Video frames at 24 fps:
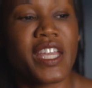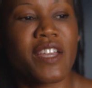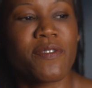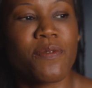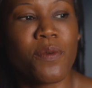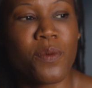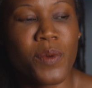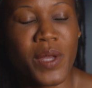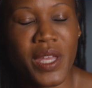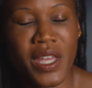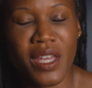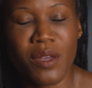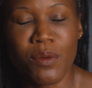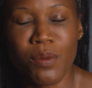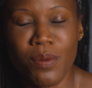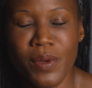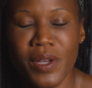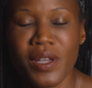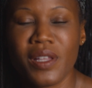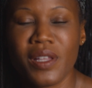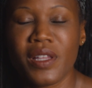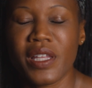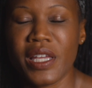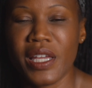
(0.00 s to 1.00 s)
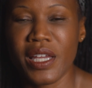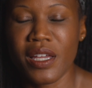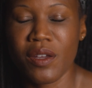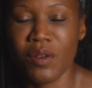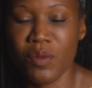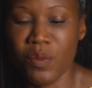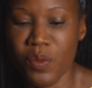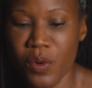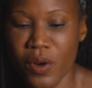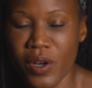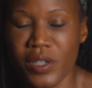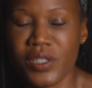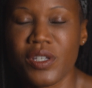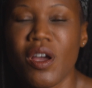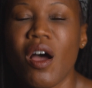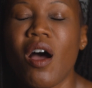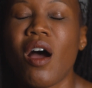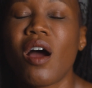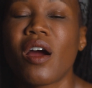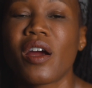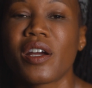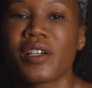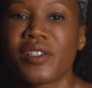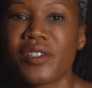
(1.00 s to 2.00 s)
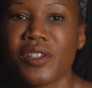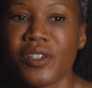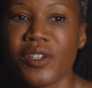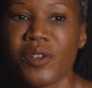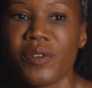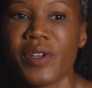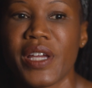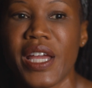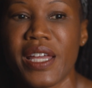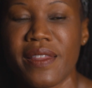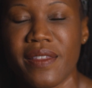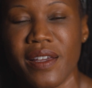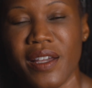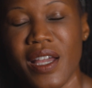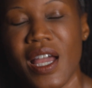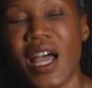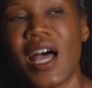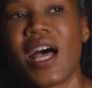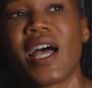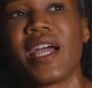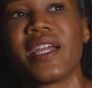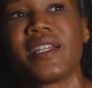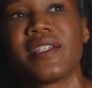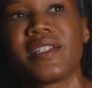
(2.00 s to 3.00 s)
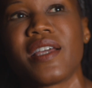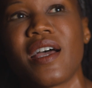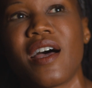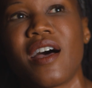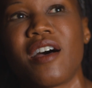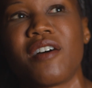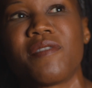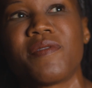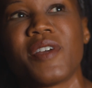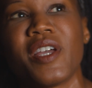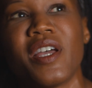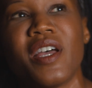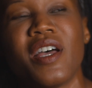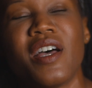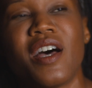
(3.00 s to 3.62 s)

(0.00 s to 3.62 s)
If we really worked hard to create the kind of